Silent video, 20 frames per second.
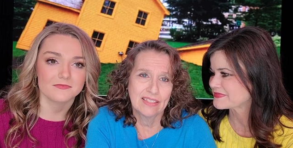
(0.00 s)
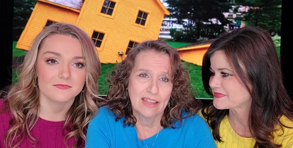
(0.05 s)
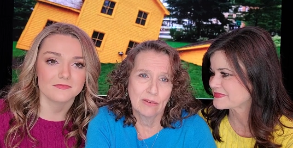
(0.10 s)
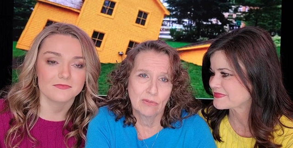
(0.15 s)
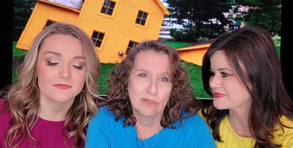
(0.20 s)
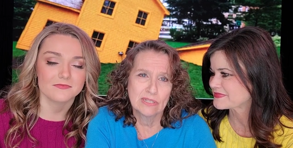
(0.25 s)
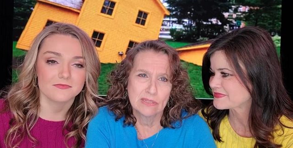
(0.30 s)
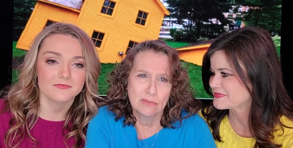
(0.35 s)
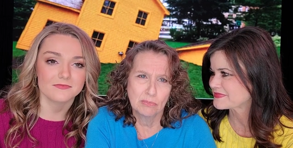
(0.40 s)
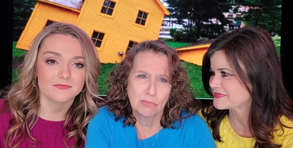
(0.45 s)

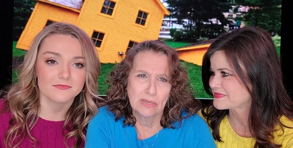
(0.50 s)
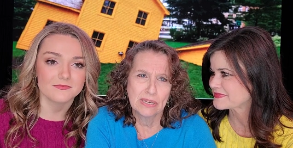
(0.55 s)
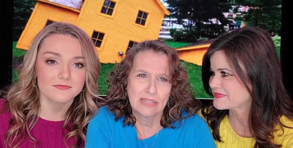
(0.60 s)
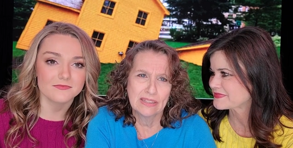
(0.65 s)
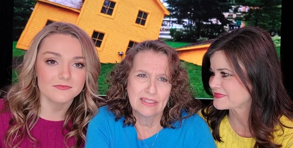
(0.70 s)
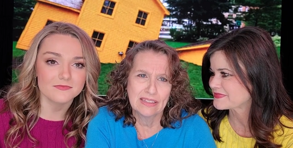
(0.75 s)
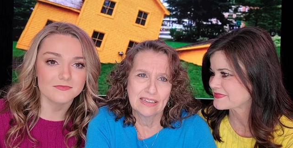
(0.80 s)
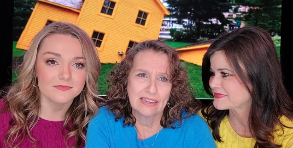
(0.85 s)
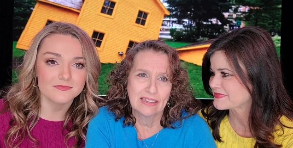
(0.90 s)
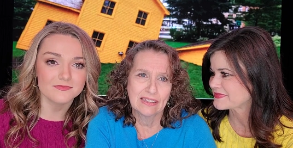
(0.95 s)
Speaker 1: that was a
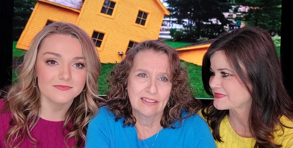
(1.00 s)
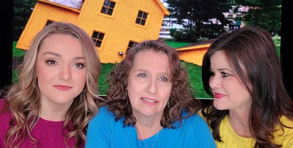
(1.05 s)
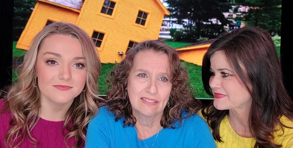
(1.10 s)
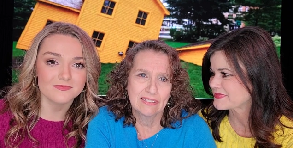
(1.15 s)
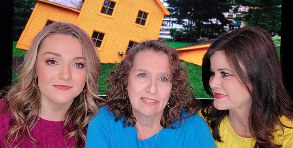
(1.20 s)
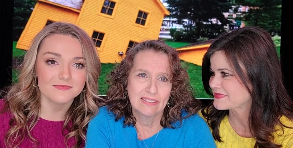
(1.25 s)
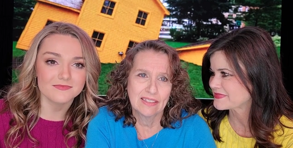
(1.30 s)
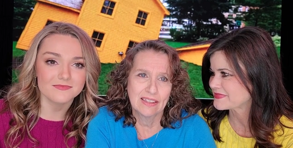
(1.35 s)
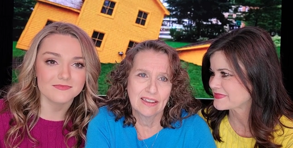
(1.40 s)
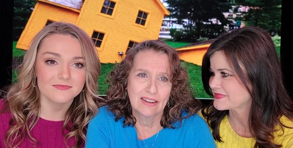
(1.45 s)
big thing
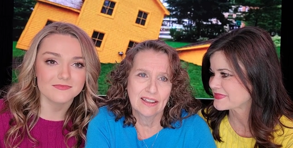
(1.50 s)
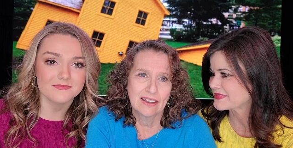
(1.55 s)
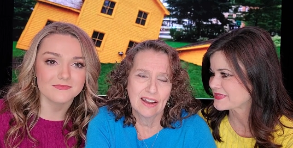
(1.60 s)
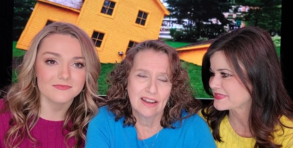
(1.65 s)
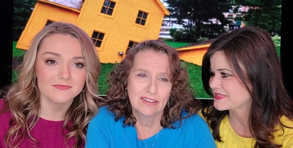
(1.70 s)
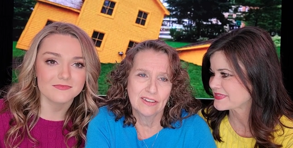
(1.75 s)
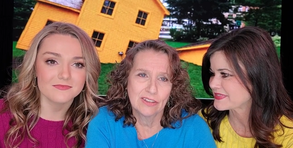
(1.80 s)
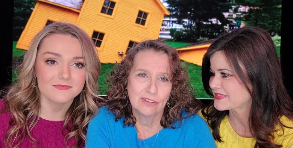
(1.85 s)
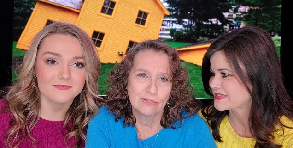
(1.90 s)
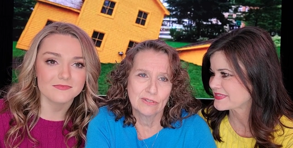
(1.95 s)
that
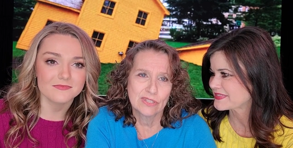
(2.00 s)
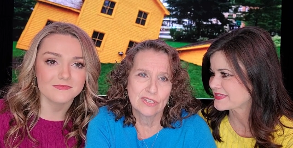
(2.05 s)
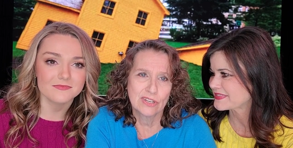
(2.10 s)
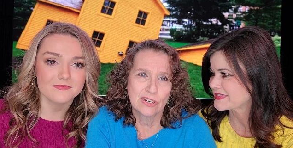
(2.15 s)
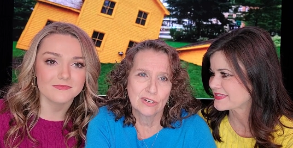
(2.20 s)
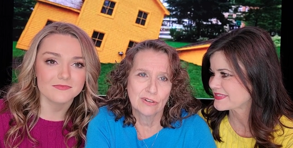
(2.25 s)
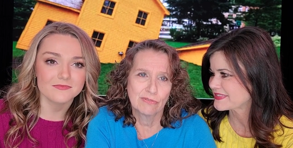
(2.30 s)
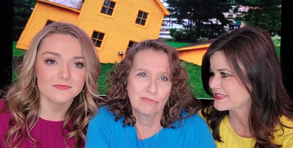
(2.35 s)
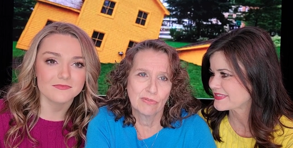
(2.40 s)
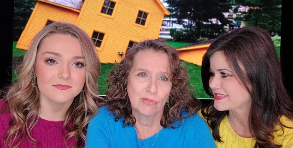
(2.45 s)
God
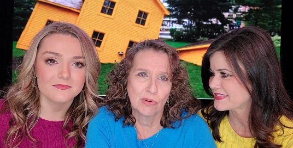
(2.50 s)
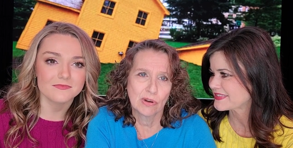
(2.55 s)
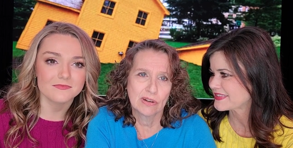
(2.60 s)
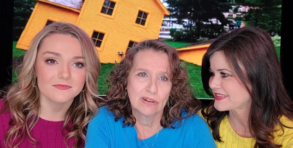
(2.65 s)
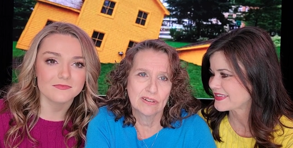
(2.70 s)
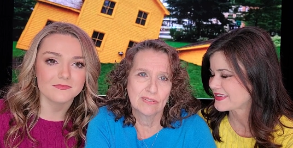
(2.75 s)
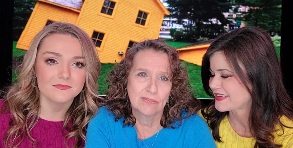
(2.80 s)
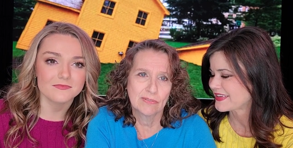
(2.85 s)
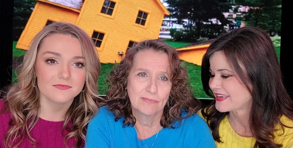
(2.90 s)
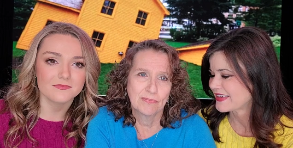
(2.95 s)
used her
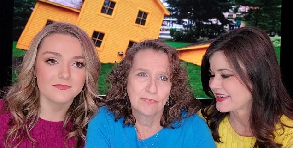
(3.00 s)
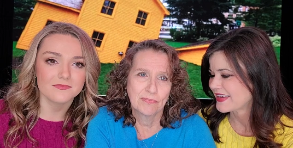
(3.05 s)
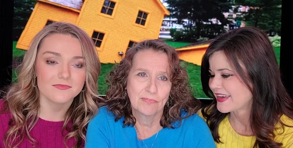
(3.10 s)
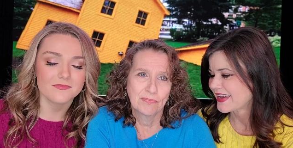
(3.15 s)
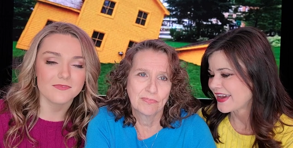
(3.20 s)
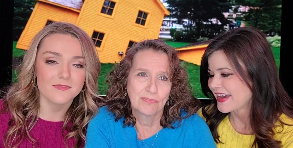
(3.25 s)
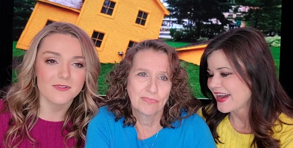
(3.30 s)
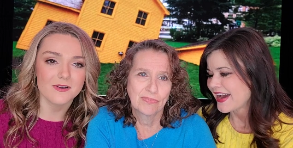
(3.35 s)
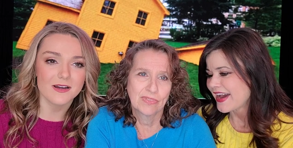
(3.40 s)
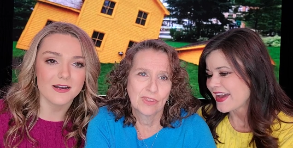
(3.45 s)
for.
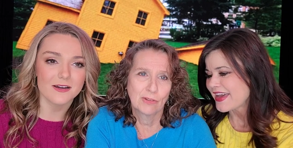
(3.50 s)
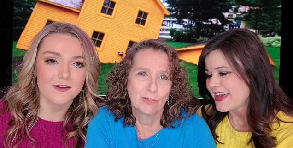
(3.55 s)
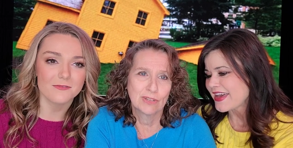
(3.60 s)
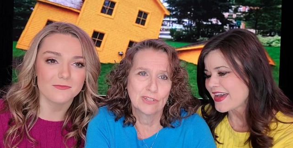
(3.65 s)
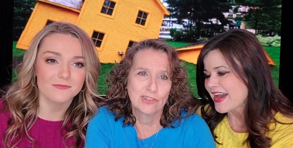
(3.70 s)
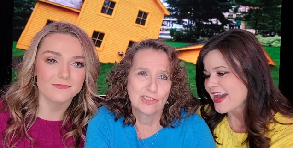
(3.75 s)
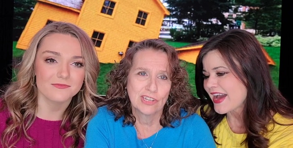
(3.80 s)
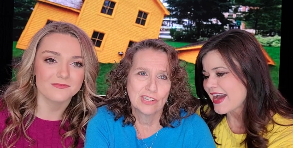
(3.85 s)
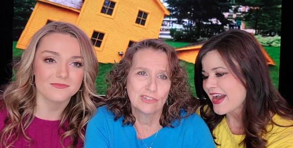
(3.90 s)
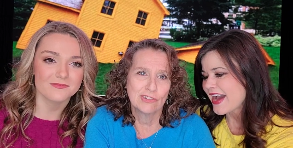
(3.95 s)
Well,
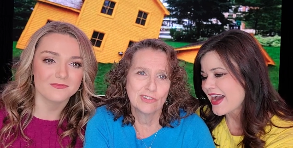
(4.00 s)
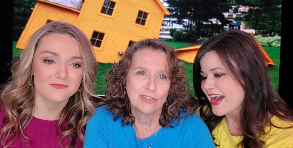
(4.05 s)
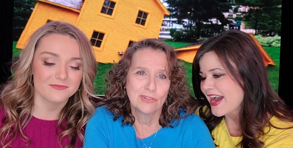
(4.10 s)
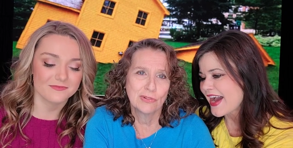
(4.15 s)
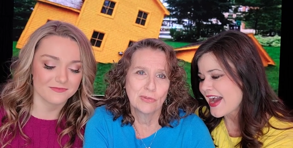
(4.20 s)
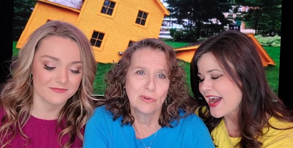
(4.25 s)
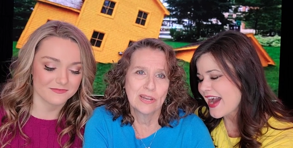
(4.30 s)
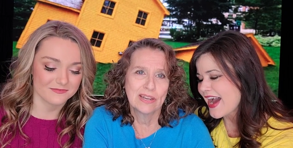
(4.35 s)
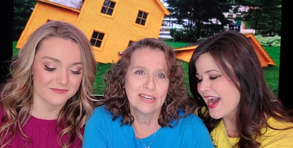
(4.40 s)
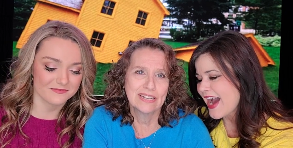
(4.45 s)
it's
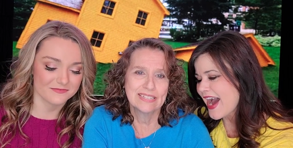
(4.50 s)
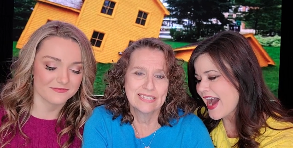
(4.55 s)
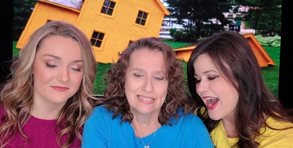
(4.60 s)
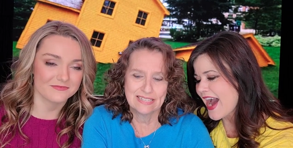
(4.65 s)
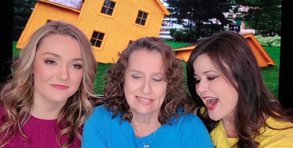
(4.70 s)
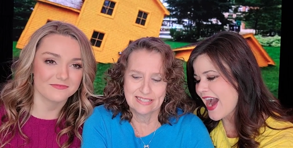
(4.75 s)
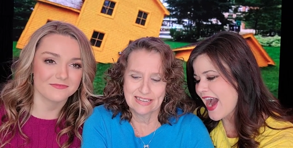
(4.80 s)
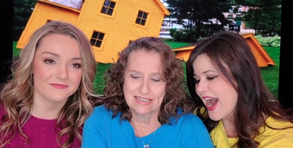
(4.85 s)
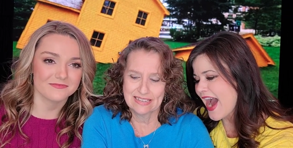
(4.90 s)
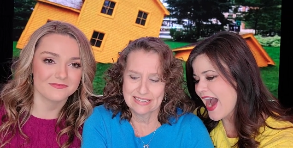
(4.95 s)
changing the way I
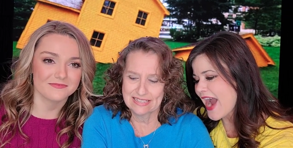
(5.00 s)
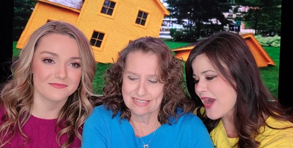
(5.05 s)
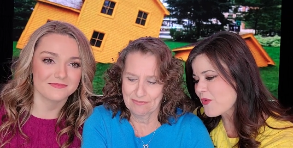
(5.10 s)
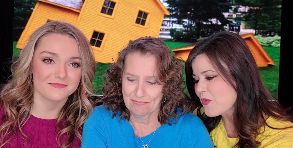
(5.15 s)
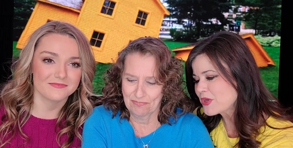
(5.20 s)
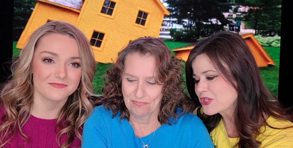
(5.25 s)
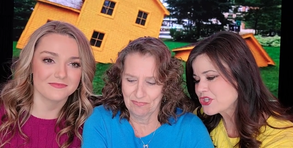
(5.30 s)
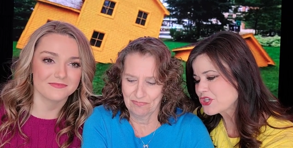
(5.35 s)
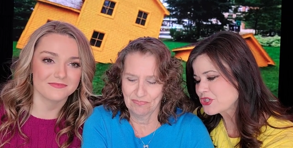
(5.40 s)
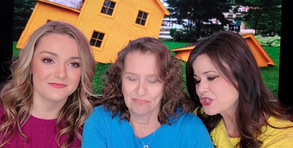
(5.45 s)
see things.
Speaker 2: I
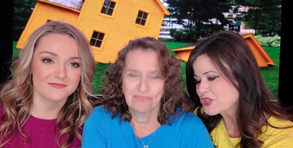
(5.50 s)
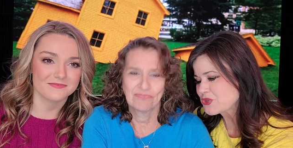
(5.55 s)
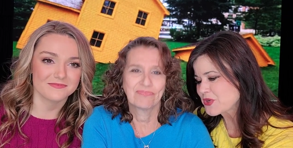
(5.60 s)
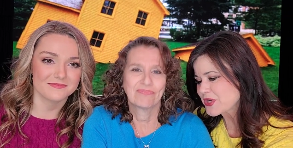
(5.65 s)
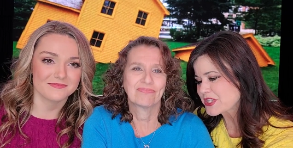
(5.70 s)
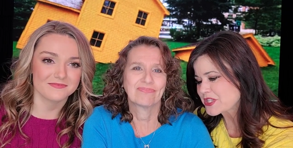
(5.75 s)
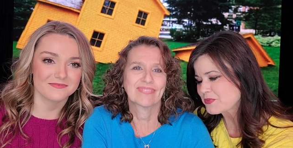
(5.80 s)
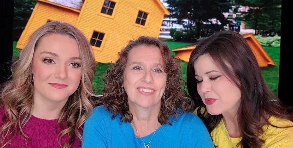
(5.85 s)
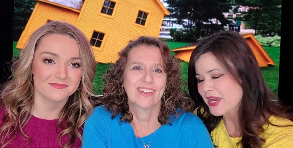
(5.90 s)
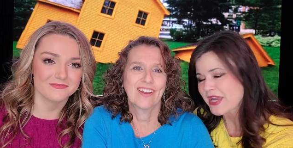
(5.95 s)
want you
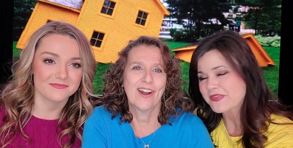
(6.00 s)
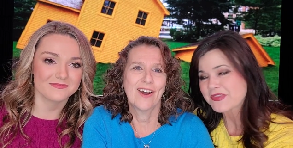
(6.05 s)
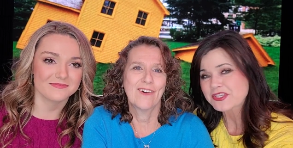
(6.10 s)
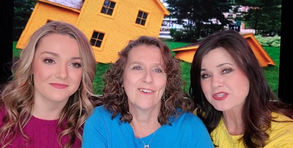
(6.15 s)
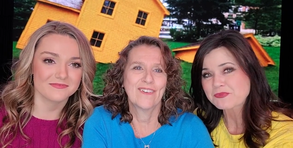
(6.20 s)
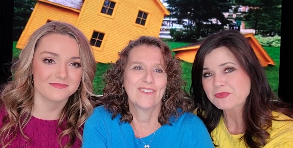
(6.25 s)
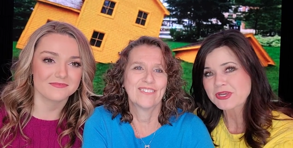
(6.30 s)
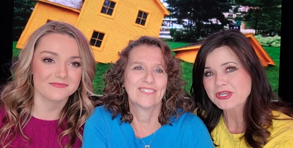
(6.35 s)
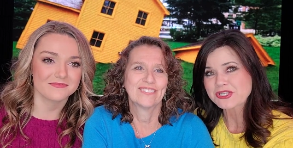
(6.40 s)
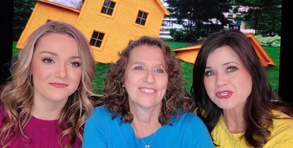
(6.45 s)
to explain
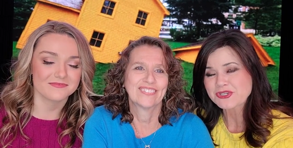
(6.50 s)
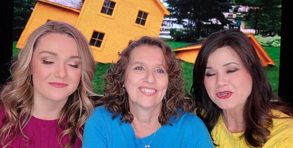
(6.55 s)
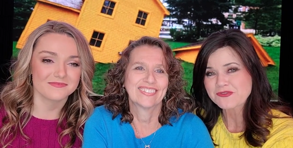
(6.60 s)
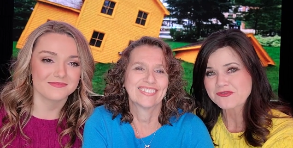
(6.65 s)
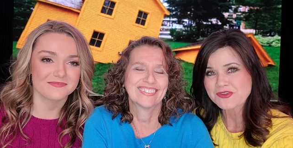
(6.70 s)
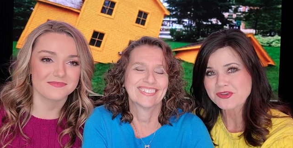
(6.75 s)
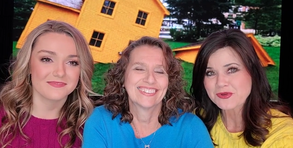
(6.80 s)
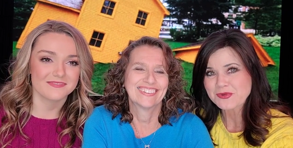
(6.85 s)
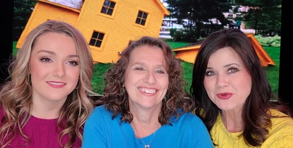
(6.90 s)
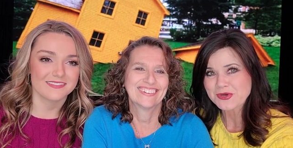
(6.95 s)
oh. this
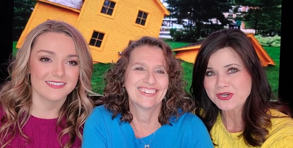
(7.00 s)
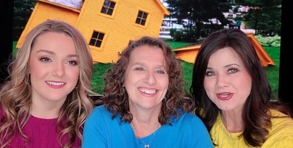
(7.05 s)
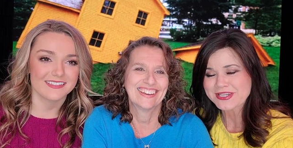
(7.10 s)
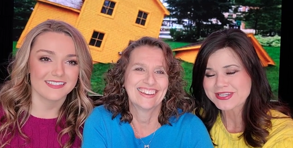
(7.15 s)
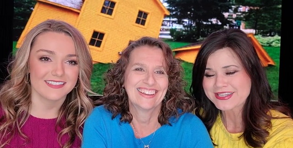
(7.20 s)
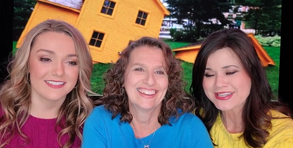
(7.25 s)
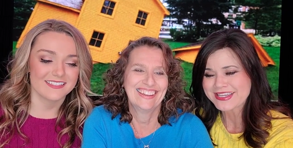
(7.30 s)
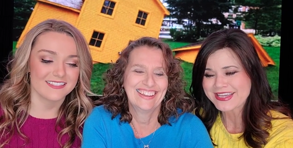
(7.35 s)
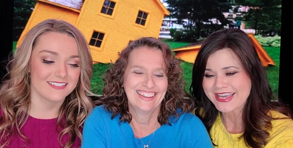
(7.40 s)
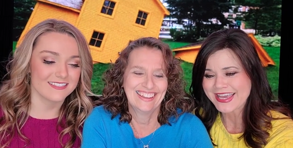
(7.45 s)
picture, if you will. Okay.